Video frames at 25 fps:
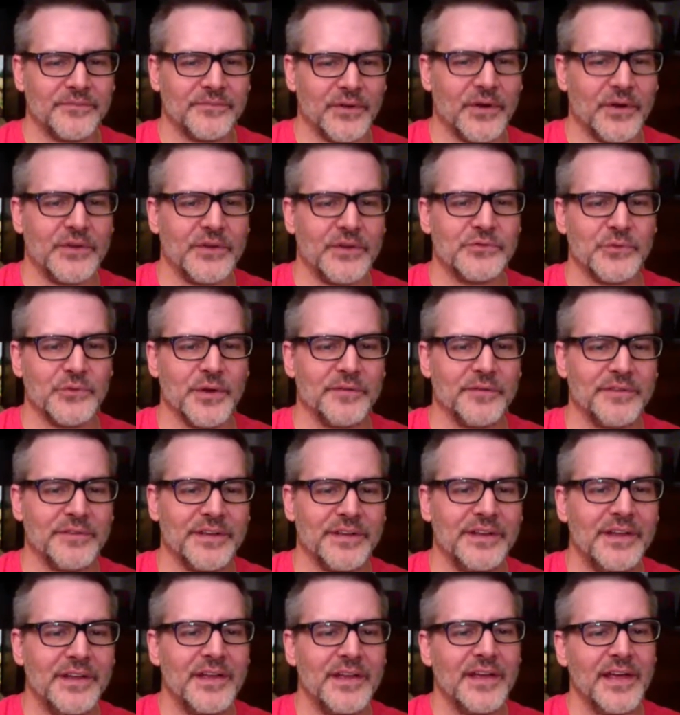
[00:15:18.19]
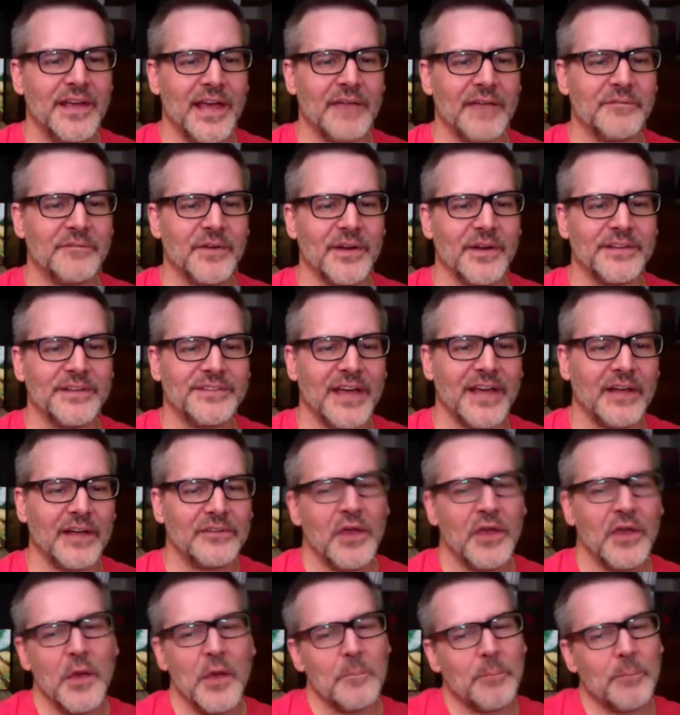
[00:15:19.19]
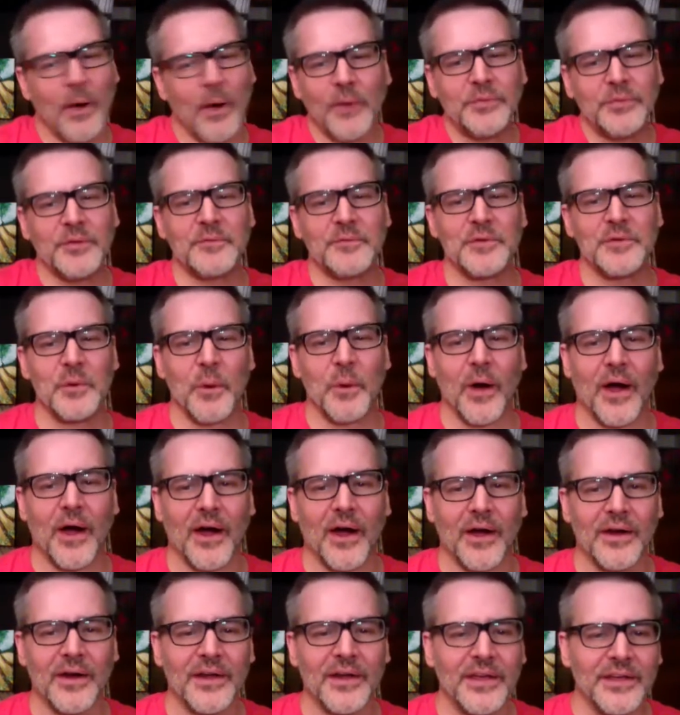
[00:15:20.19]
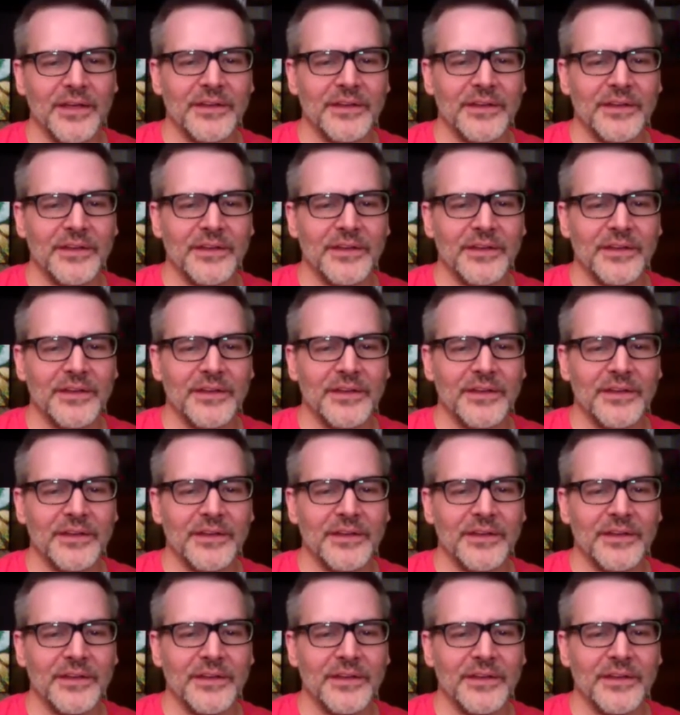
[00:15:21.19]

Very driven and very talented. Both of you are.